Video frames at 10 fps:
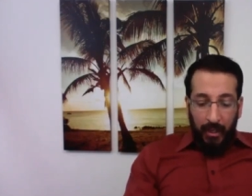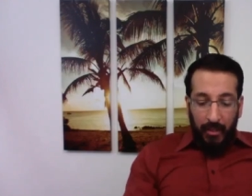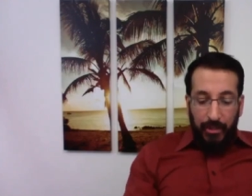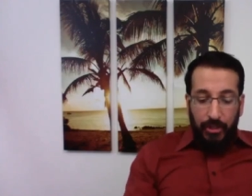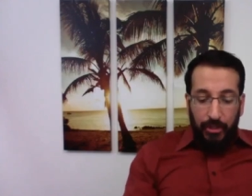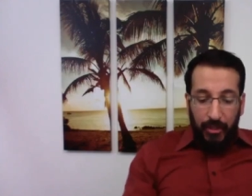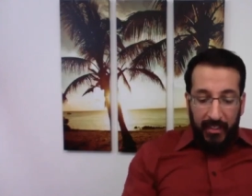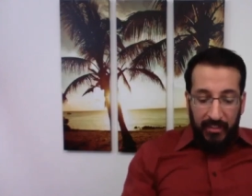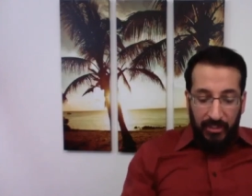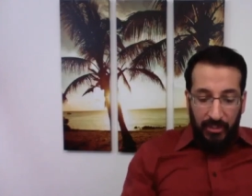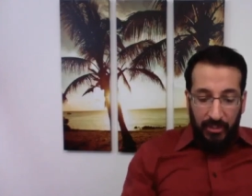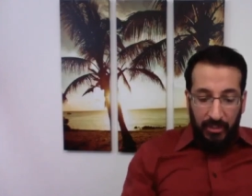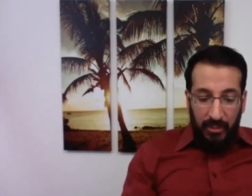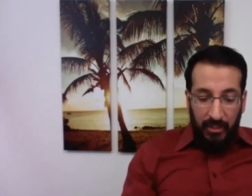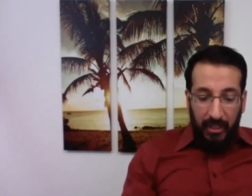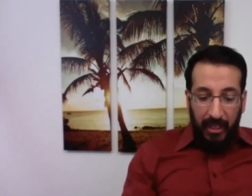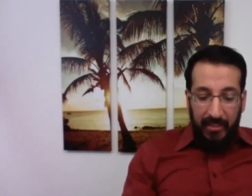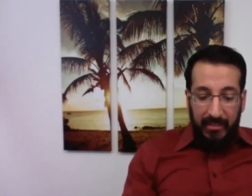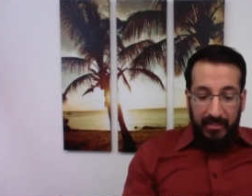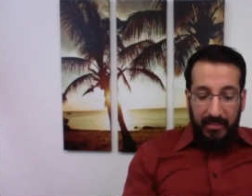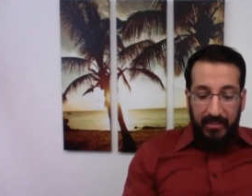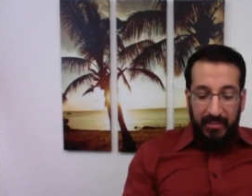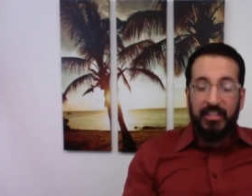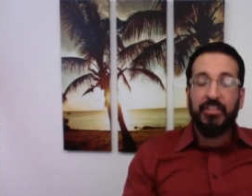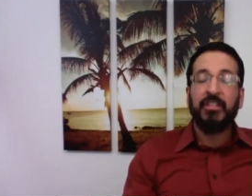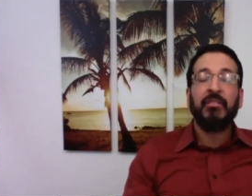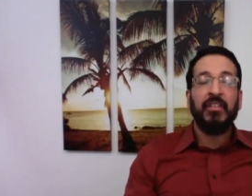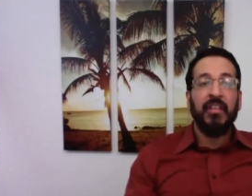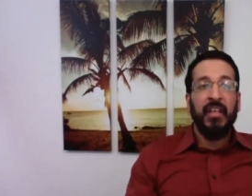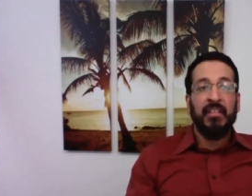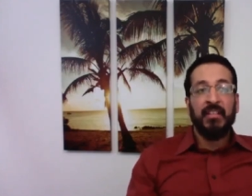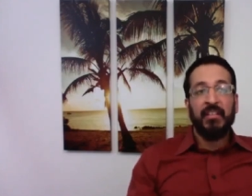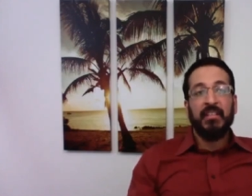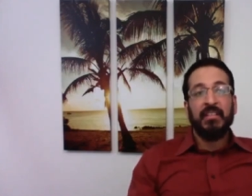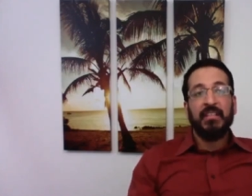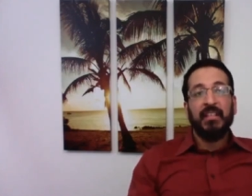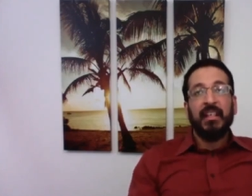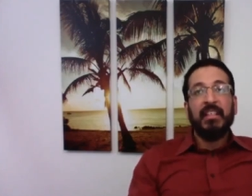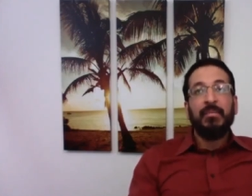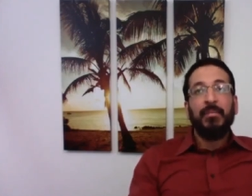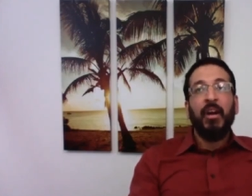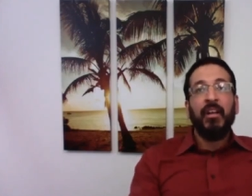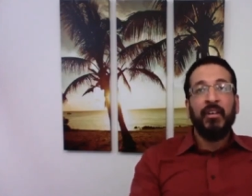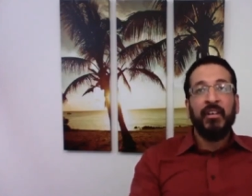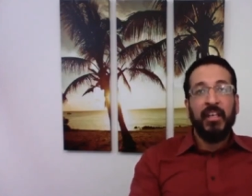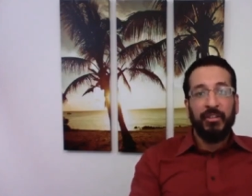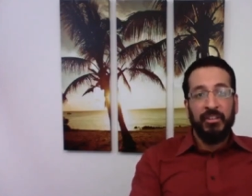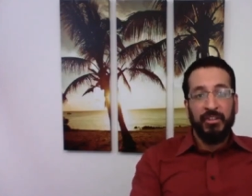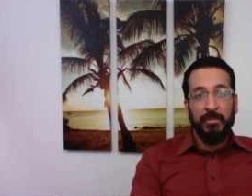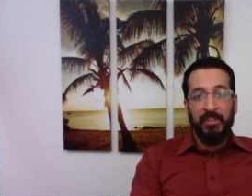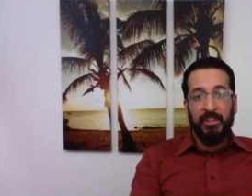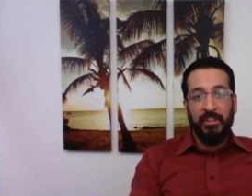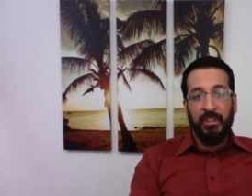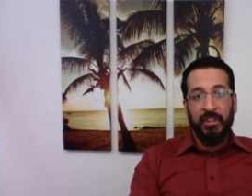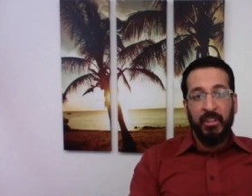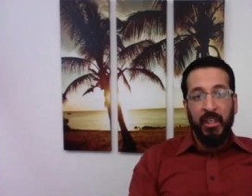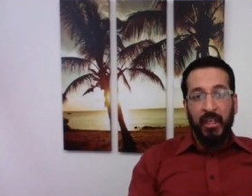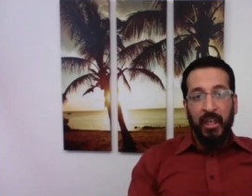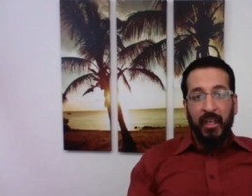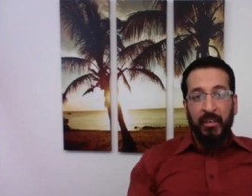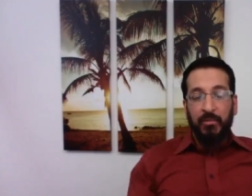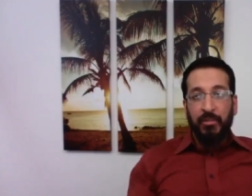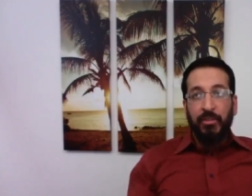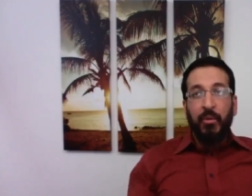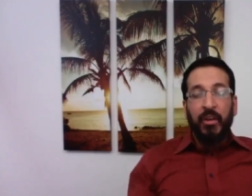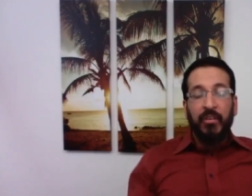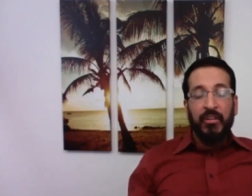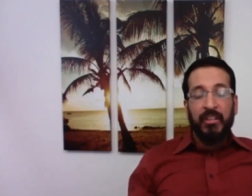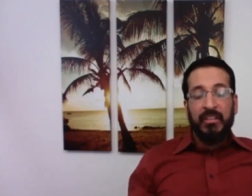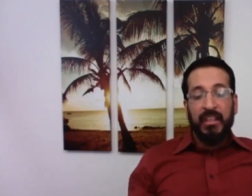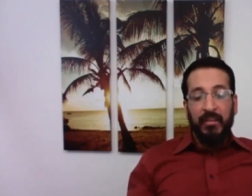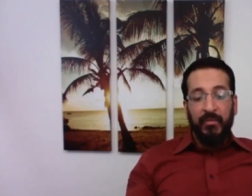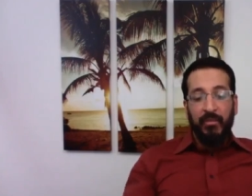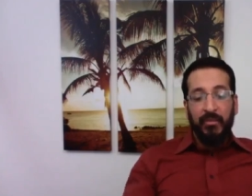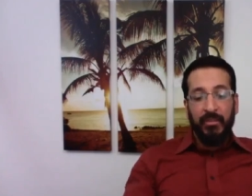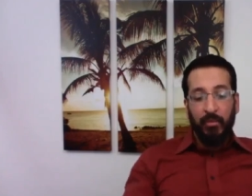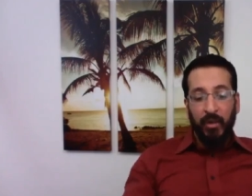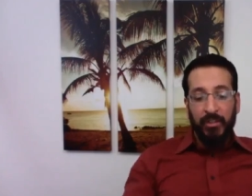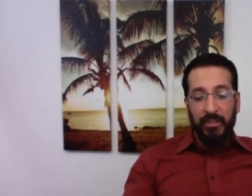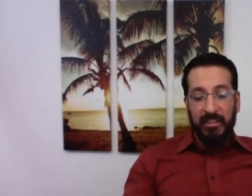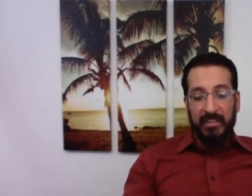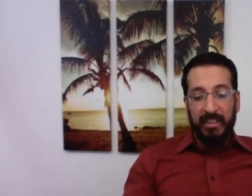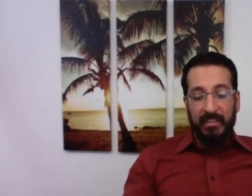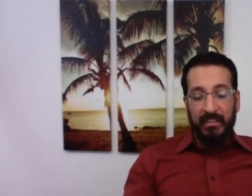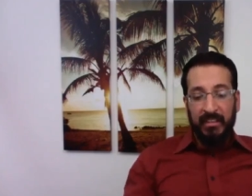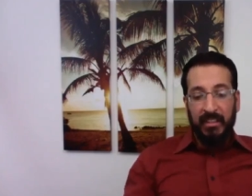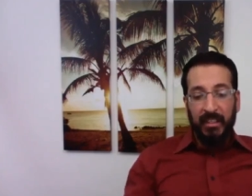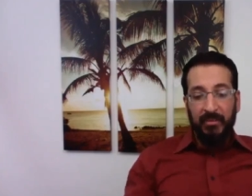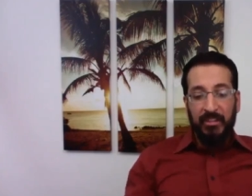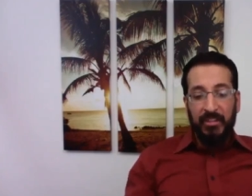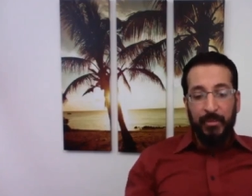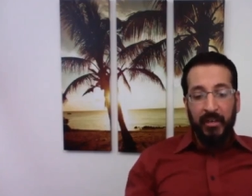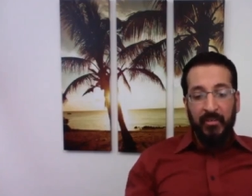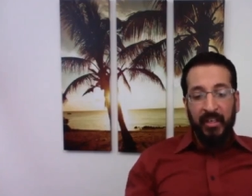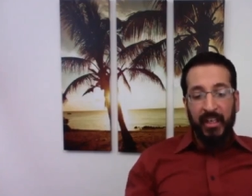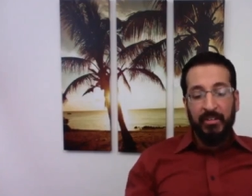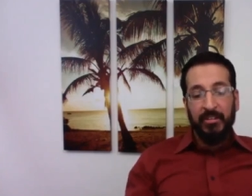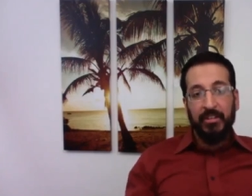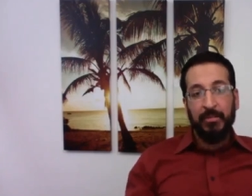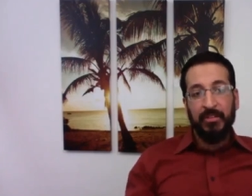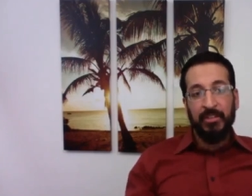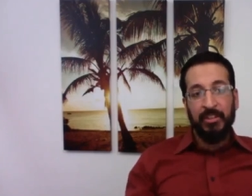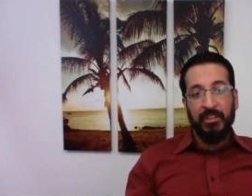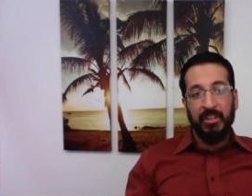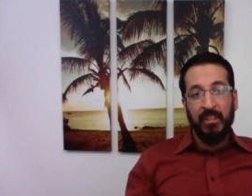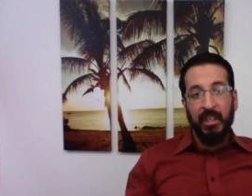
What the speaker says: Stress, as sinister of a thing as it is, it's part of our natural disposition. And one of the things that I've often wondered is that if it's a part of our natural disposition,